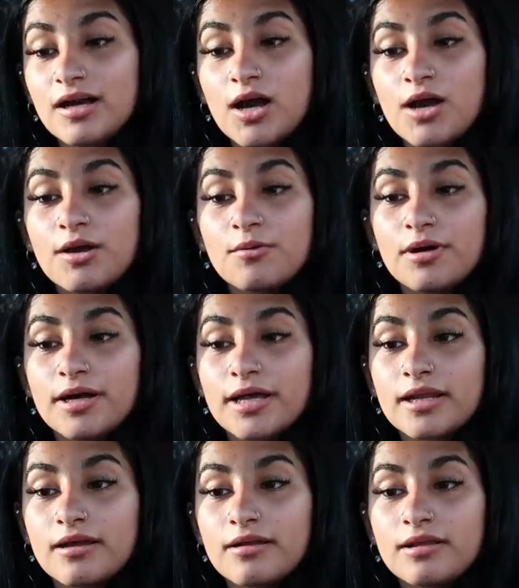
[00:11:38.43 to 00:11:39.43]
Alright, well, I
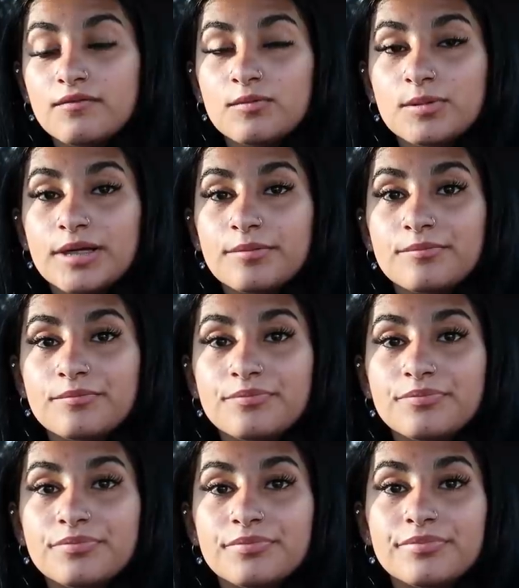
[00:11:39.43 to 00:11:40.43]
gotta go. Love you, bye.
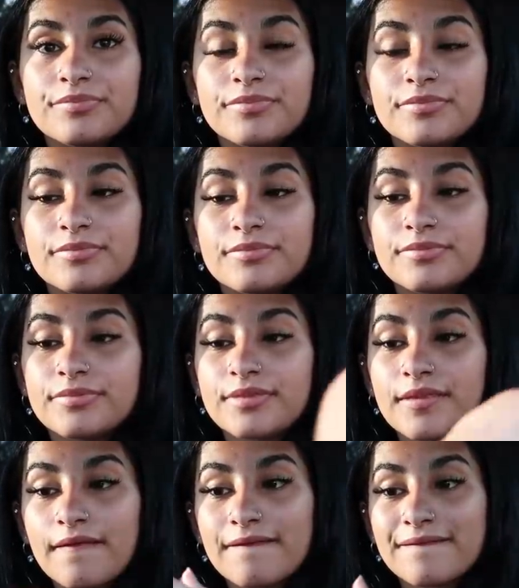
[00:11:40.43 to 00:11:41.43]
Alright, love you,
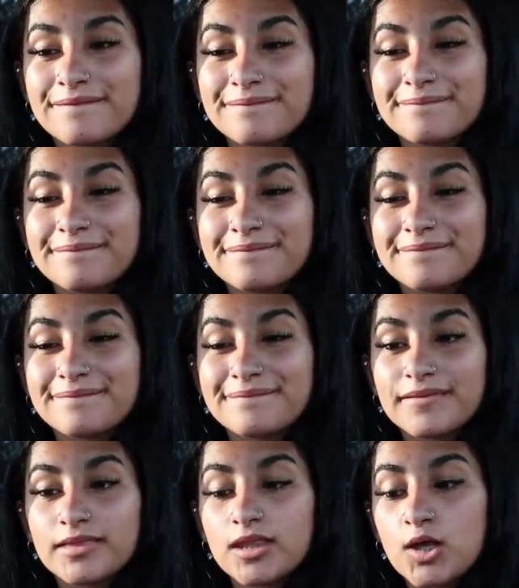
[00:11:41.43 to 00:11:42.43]
bye. Let me find out.
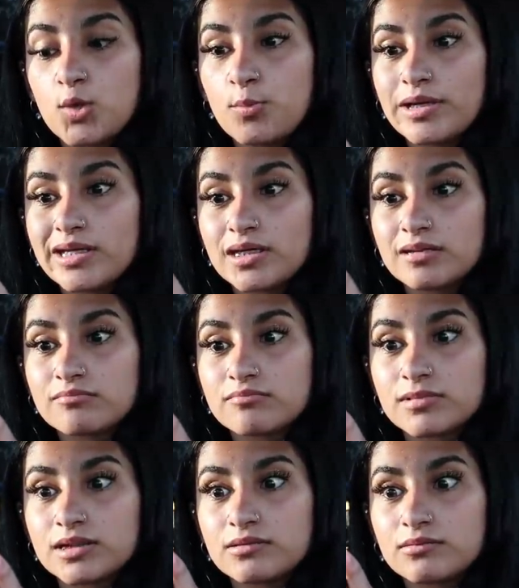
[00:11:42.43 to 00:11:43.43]
Nobody.
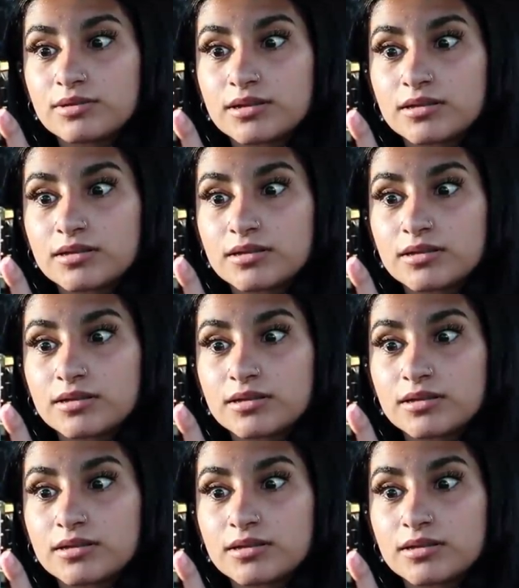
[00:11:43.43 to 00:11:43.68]
Love you,